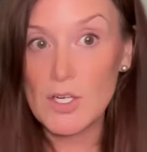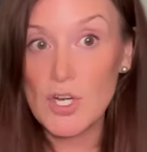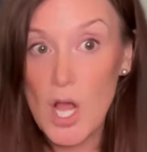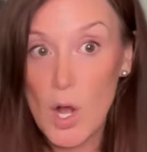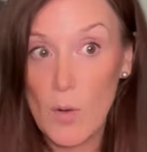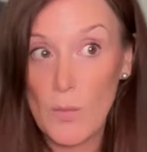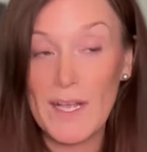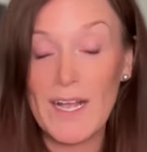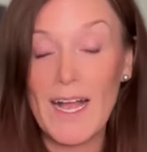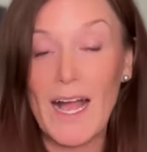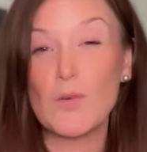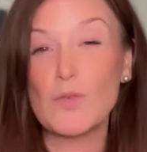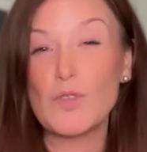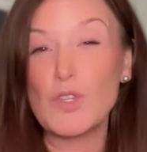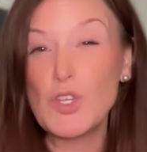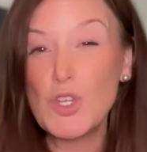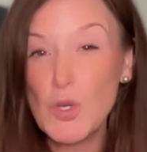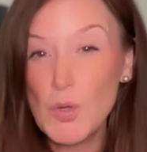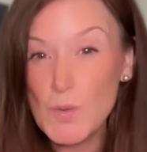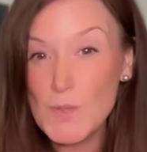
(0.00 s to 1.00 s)
knowing how
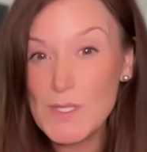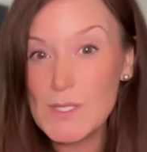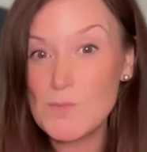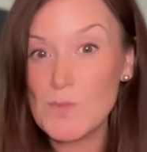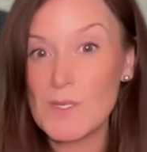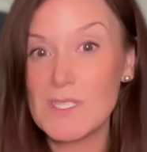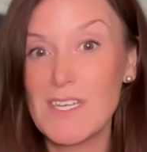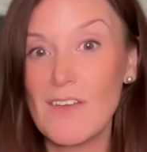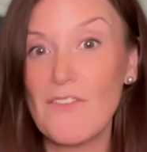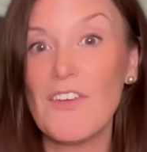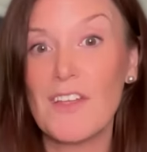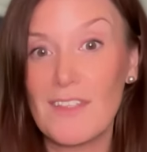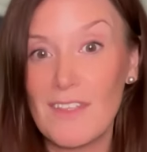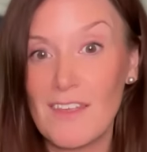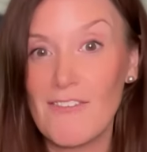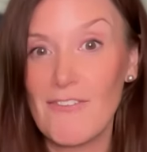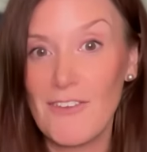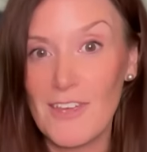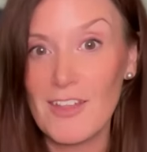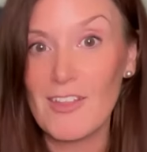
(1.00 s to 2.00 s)
you
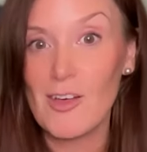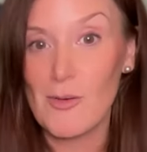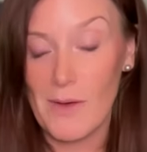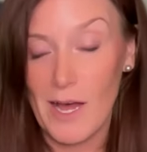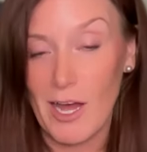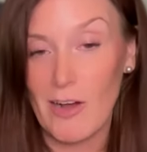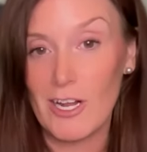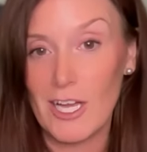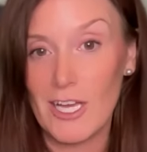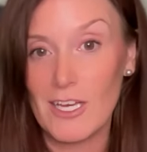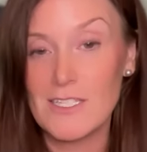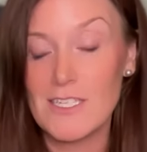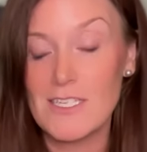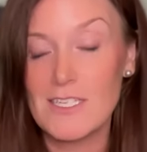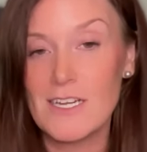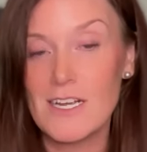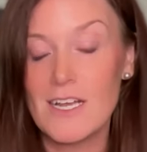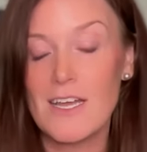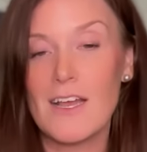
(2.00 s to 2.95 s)
specifically feel about it,